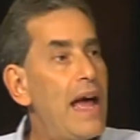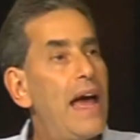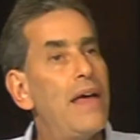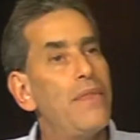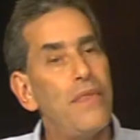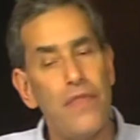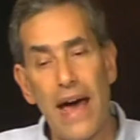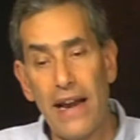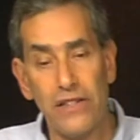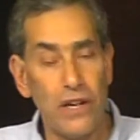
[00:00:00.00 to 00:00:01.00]
And
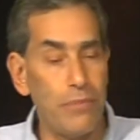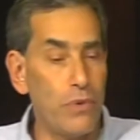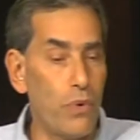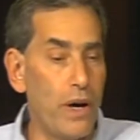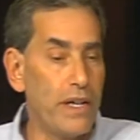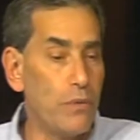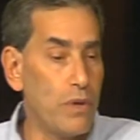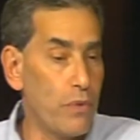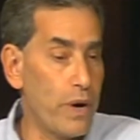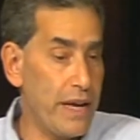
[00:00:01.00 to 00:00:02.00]
that is up and running.
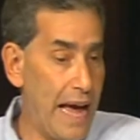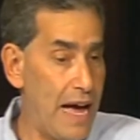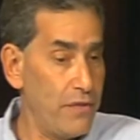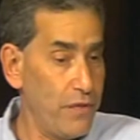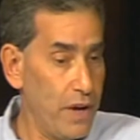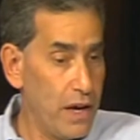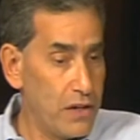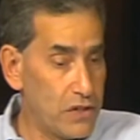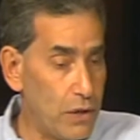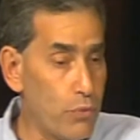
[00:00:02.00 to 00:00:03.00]
We already have
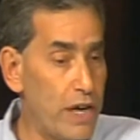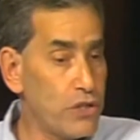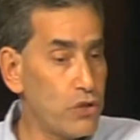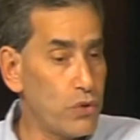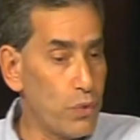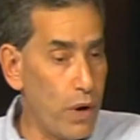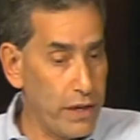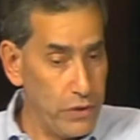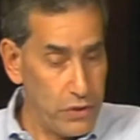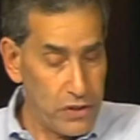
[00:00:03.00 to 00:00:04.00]
some registered
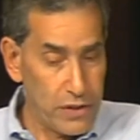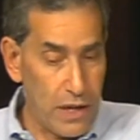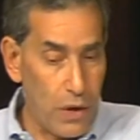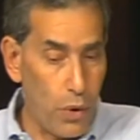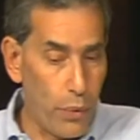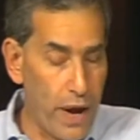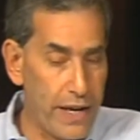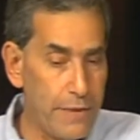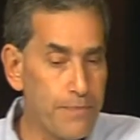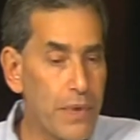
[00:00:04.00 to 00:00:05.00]
runners
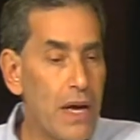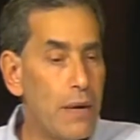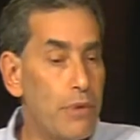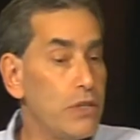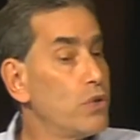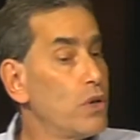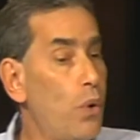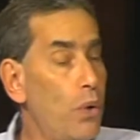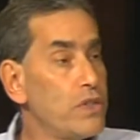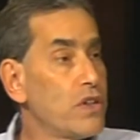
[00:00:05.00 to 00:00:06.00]
already, but you can
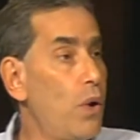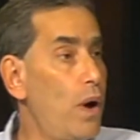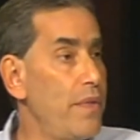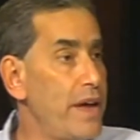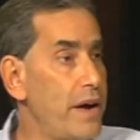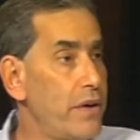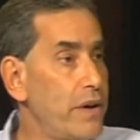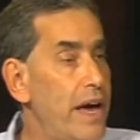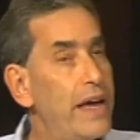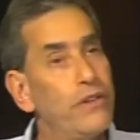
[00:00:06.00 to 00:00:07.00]
always go on there
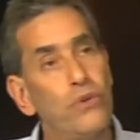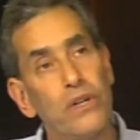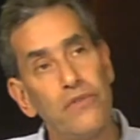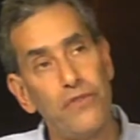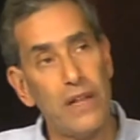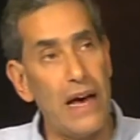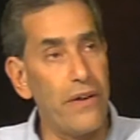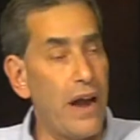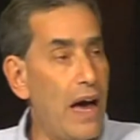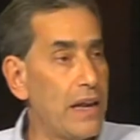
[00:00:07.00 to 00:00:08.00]
and you can fill out
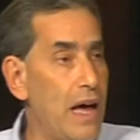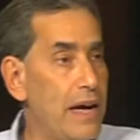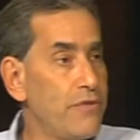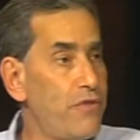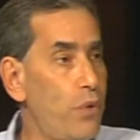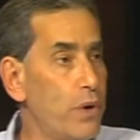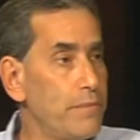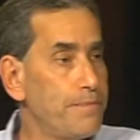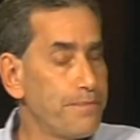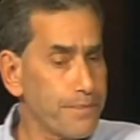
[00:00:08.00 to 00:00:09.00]
an online
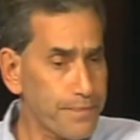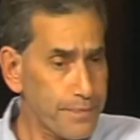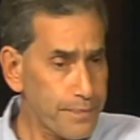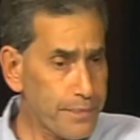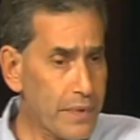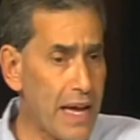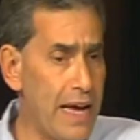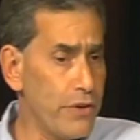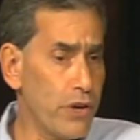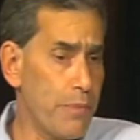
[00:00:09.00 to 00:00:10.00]
form,
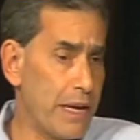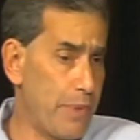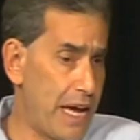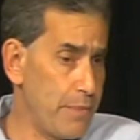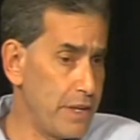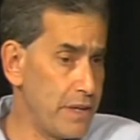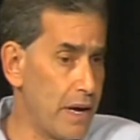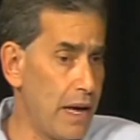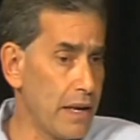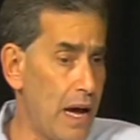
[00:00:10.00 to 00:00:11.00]
and you can make payment
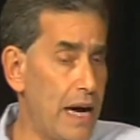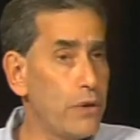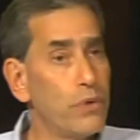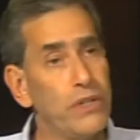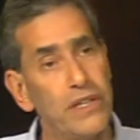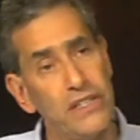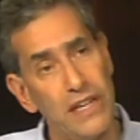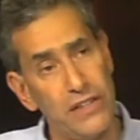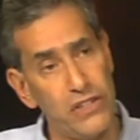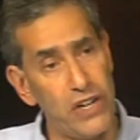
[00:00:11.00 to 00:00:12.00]
online, or you can
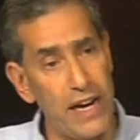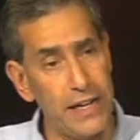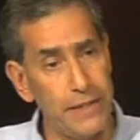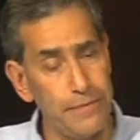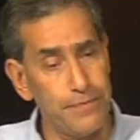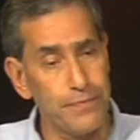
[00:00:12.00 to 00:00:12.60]
send a check in.